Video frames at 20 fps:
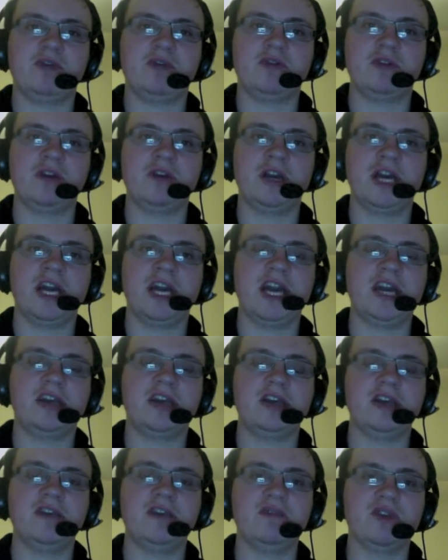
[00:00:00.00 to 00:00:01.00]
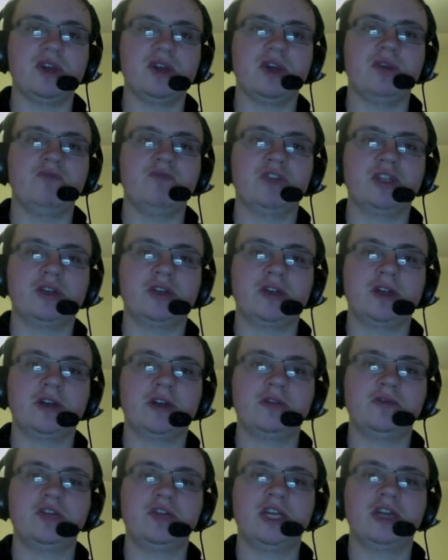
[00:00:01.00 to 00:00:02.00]
or heck, even a returning
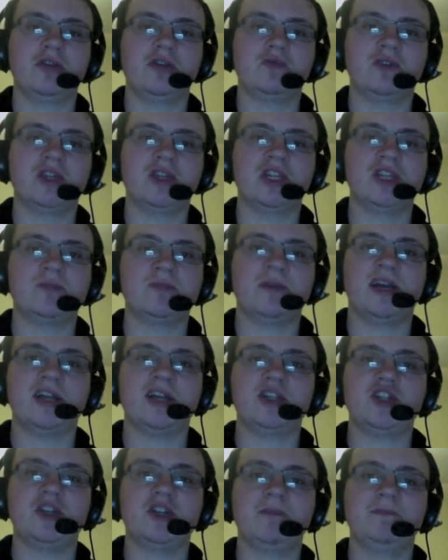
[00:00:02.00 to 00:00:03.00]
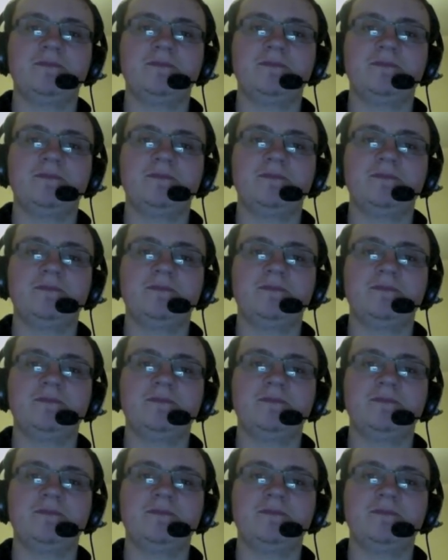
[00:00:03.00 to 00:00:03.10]
Undertaker win this match.